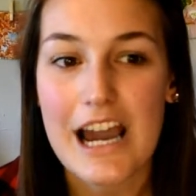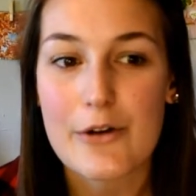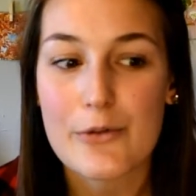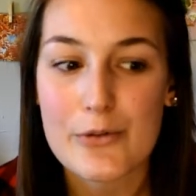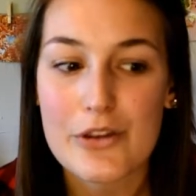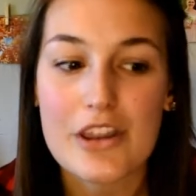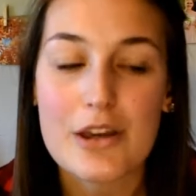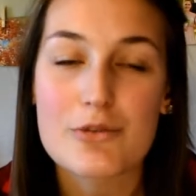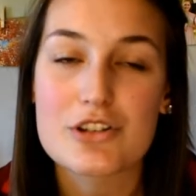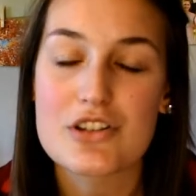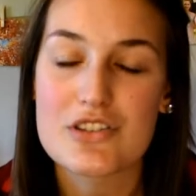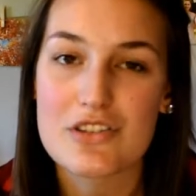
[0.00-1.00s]
I really
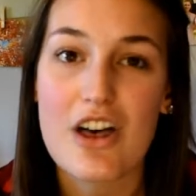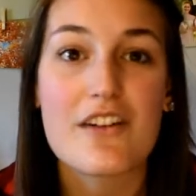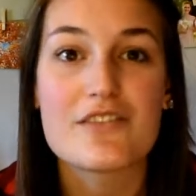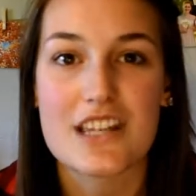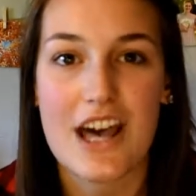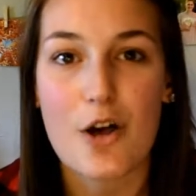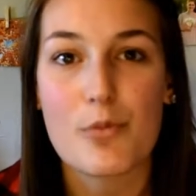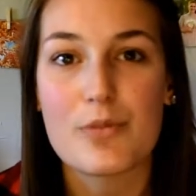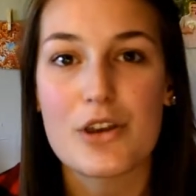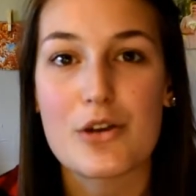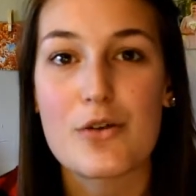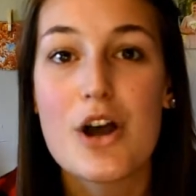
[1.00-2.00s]
would just love to
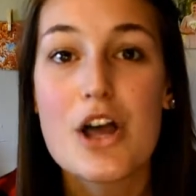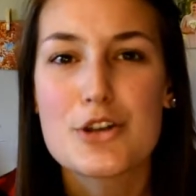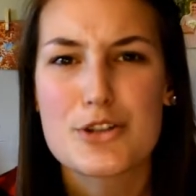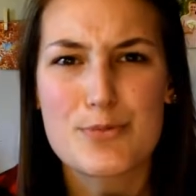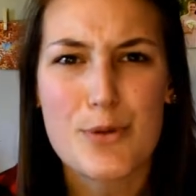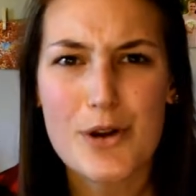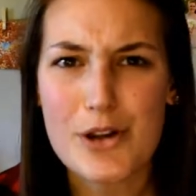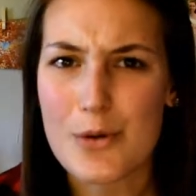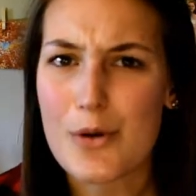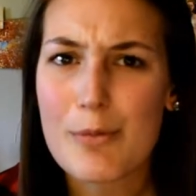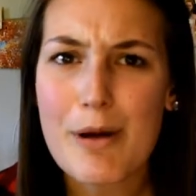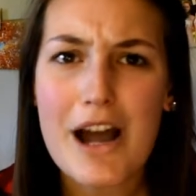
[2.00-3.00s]
help you support
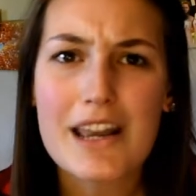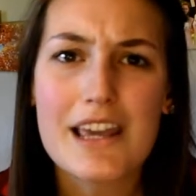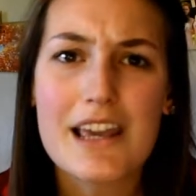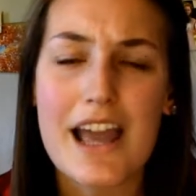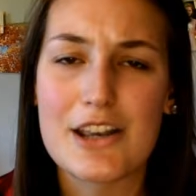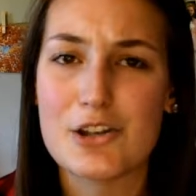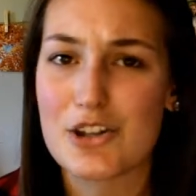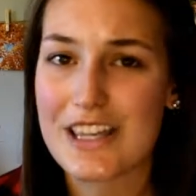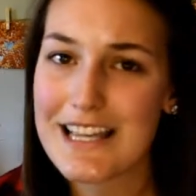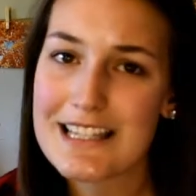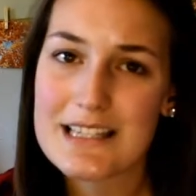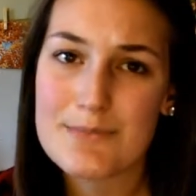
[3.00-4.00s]
your body and your
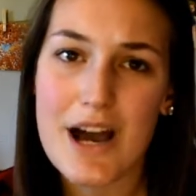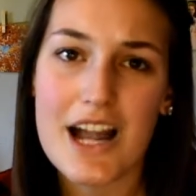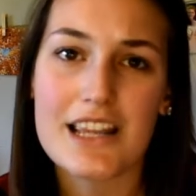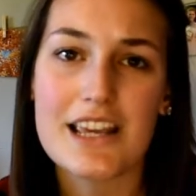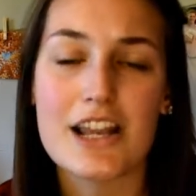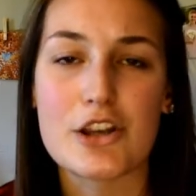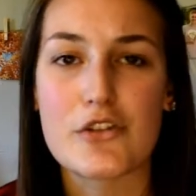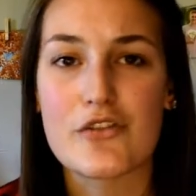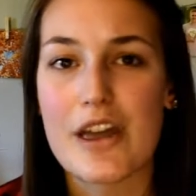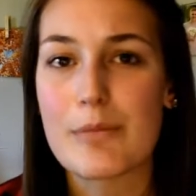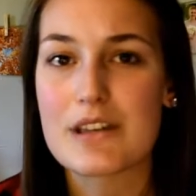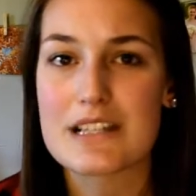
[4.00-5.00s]
kids' body and your
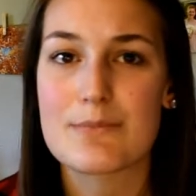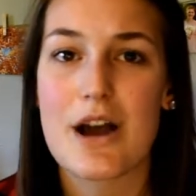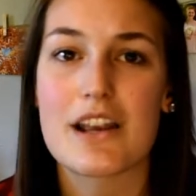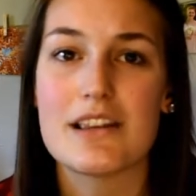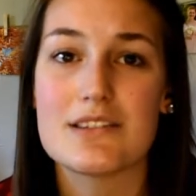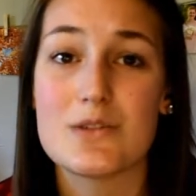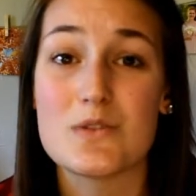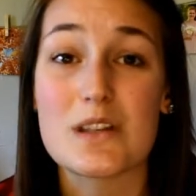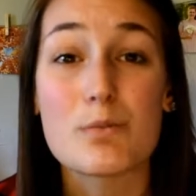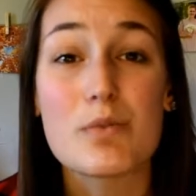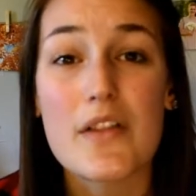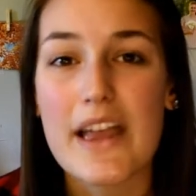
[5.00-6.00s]
family's bodies
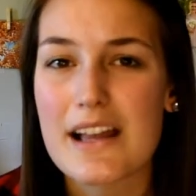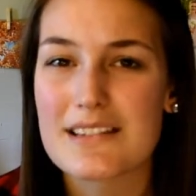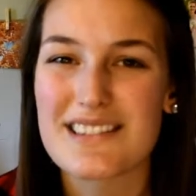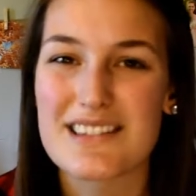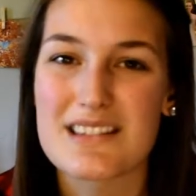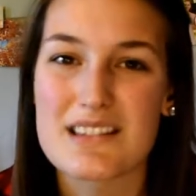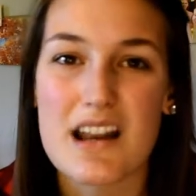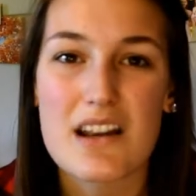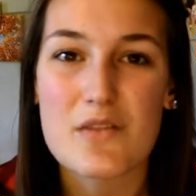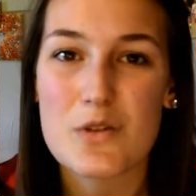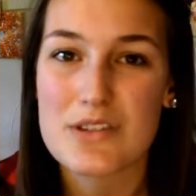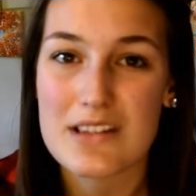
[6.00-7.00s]
using plants instead
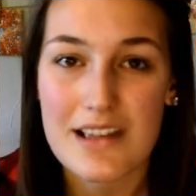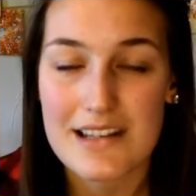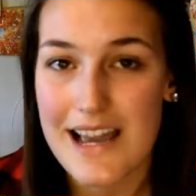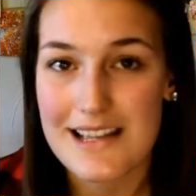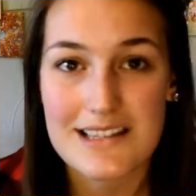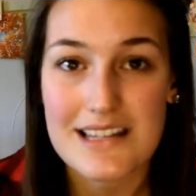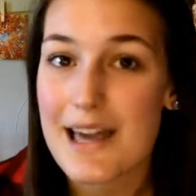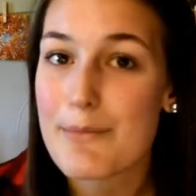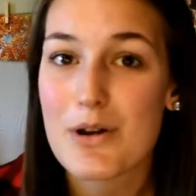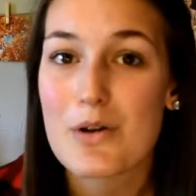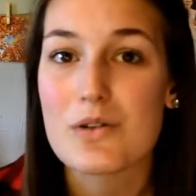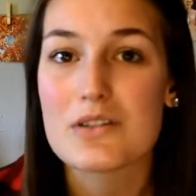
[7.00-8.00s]
of using the nasty
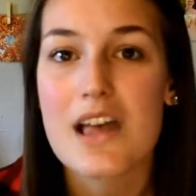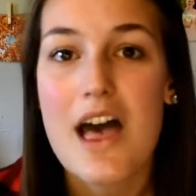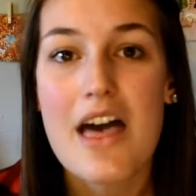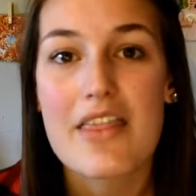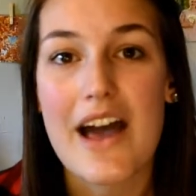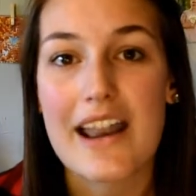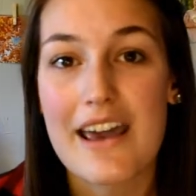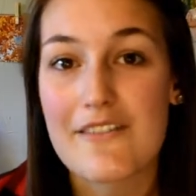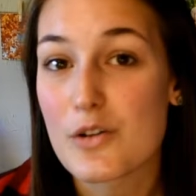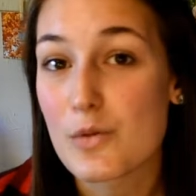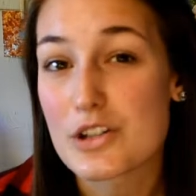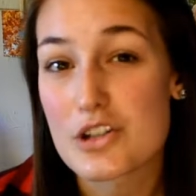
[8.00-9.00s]
chemicals that
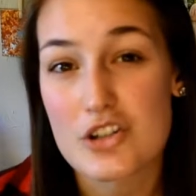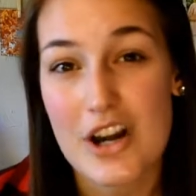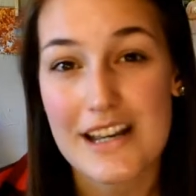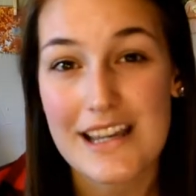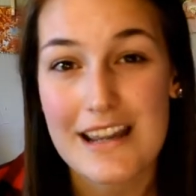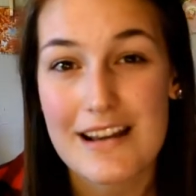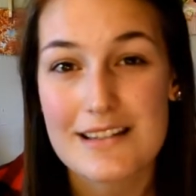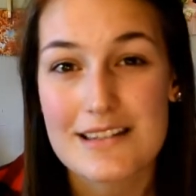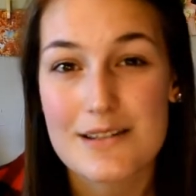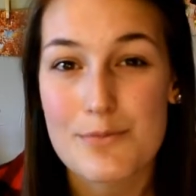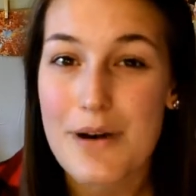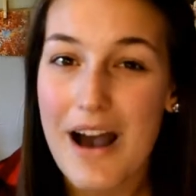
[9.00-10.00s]
everyone's trying to get
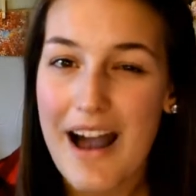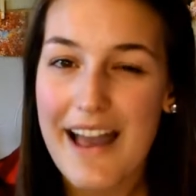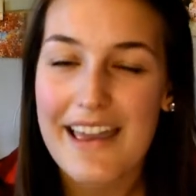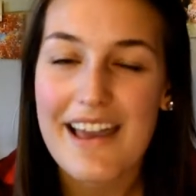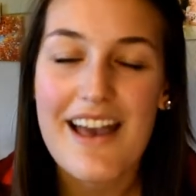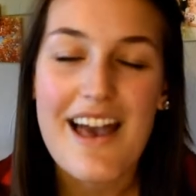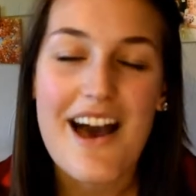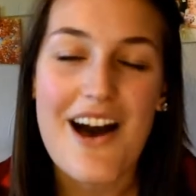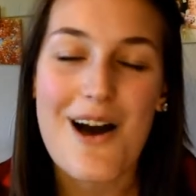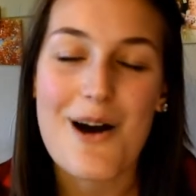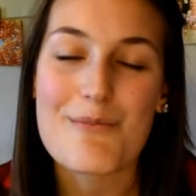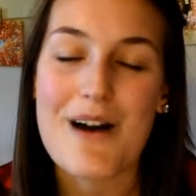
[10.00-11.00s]
us to buy.
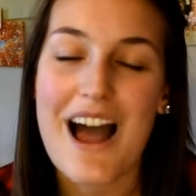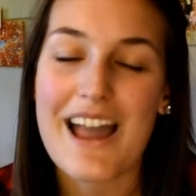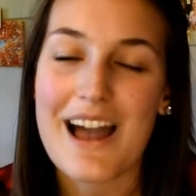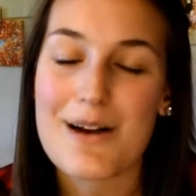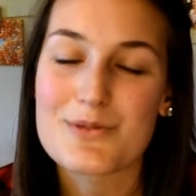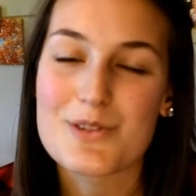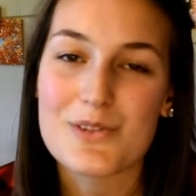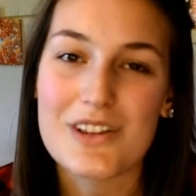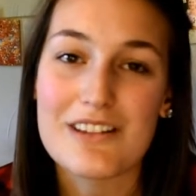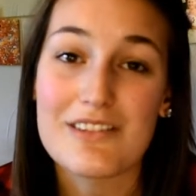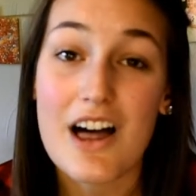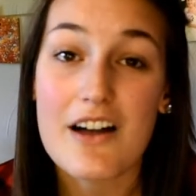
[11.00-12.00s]
I
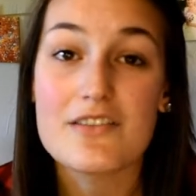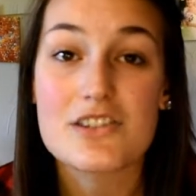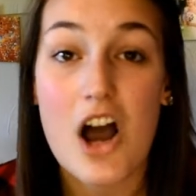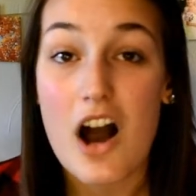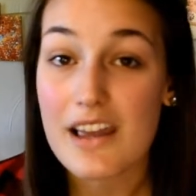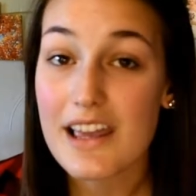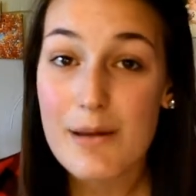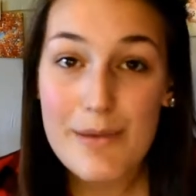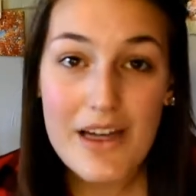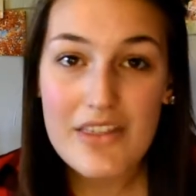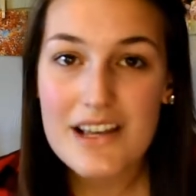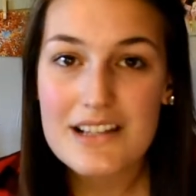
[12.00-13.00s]
absolutely love talking
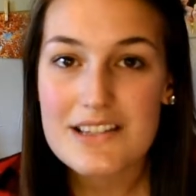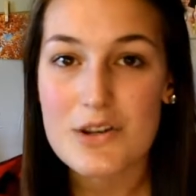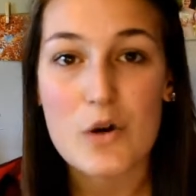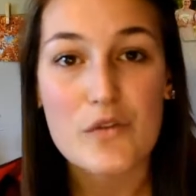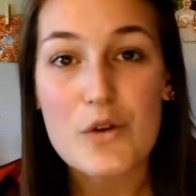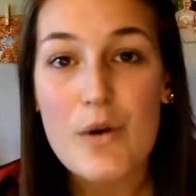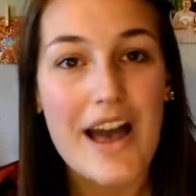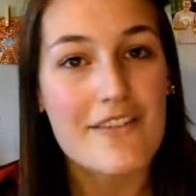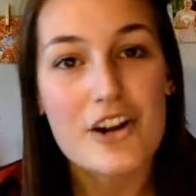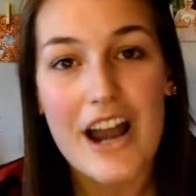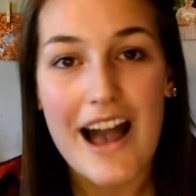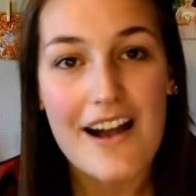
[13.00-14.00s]
about this, so if you
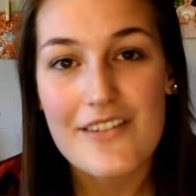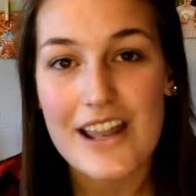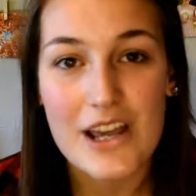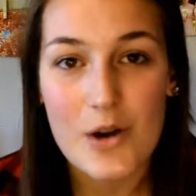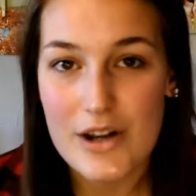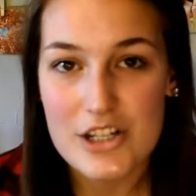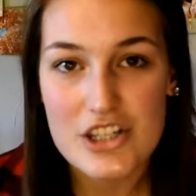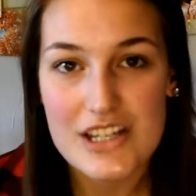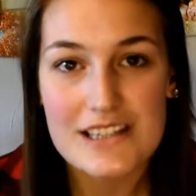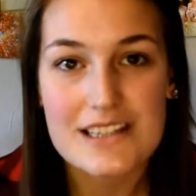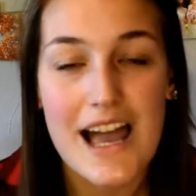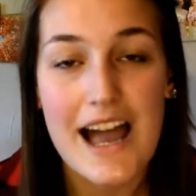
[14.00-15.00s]
ever have any
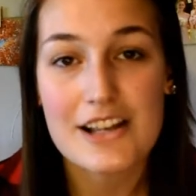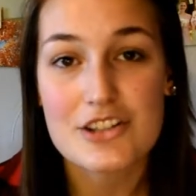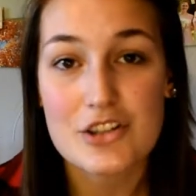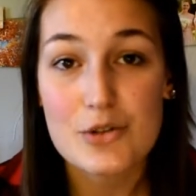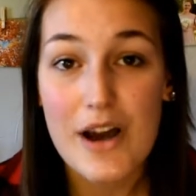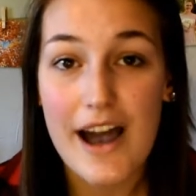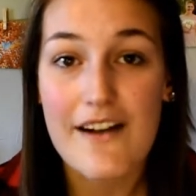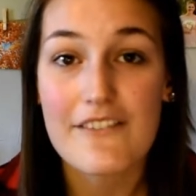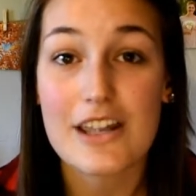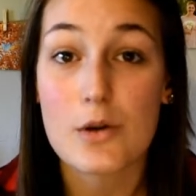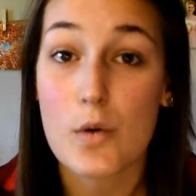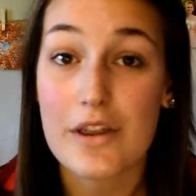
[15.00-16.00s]
questions, I do
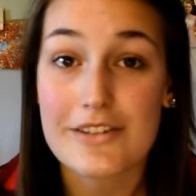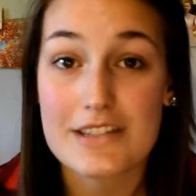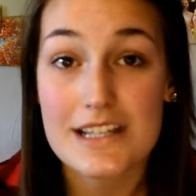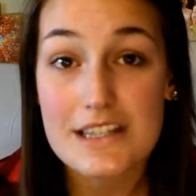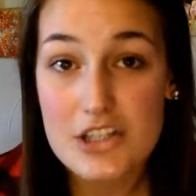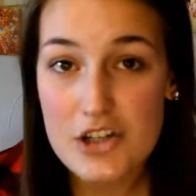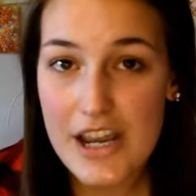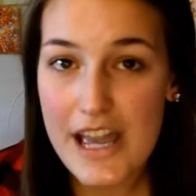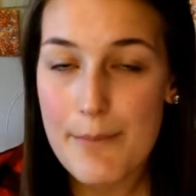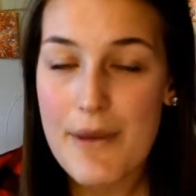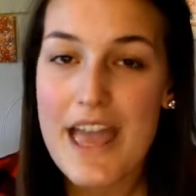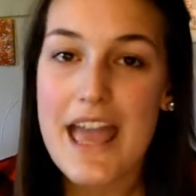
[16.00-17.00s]
have an oils
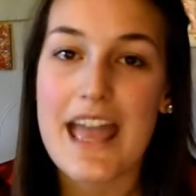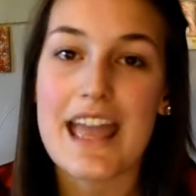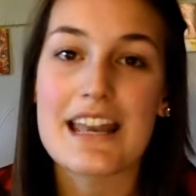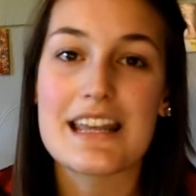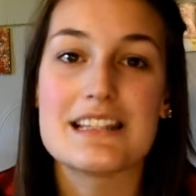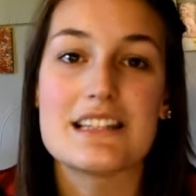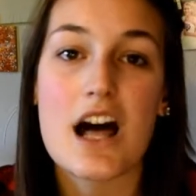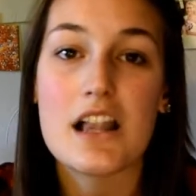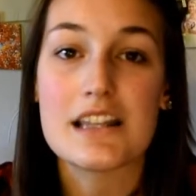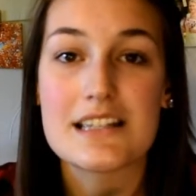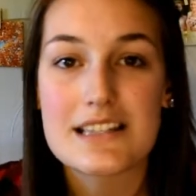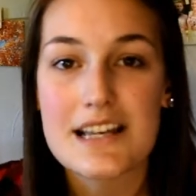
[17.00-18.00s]
Instagram. It is
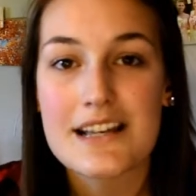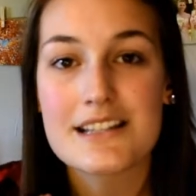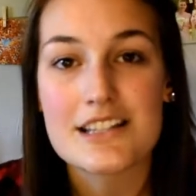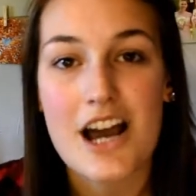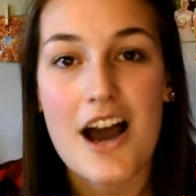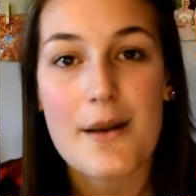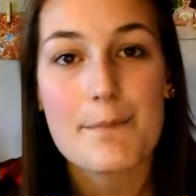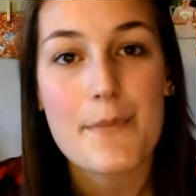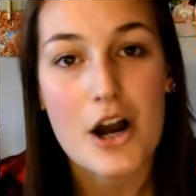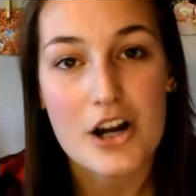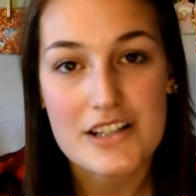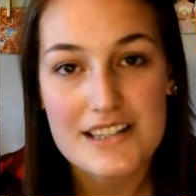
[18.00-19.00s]

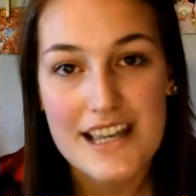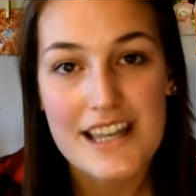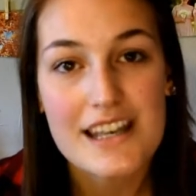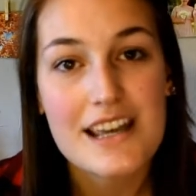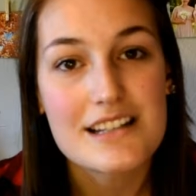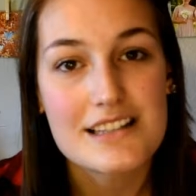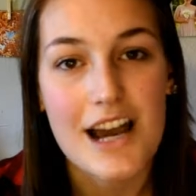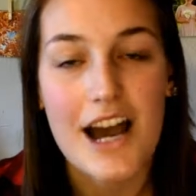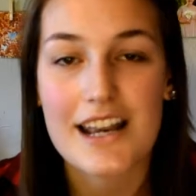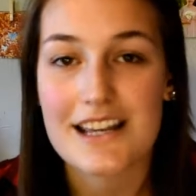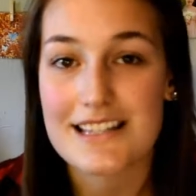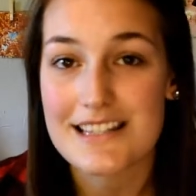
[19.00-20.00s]

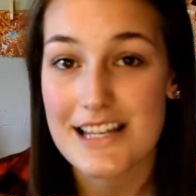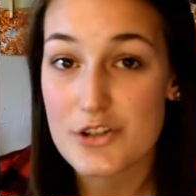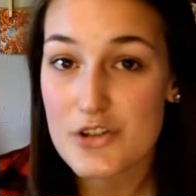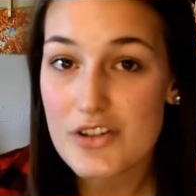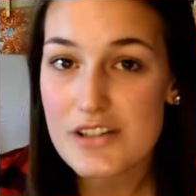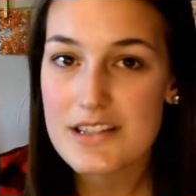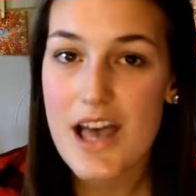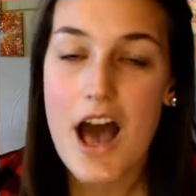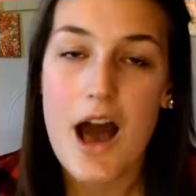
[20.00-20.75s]
alyssa.parson.essentials.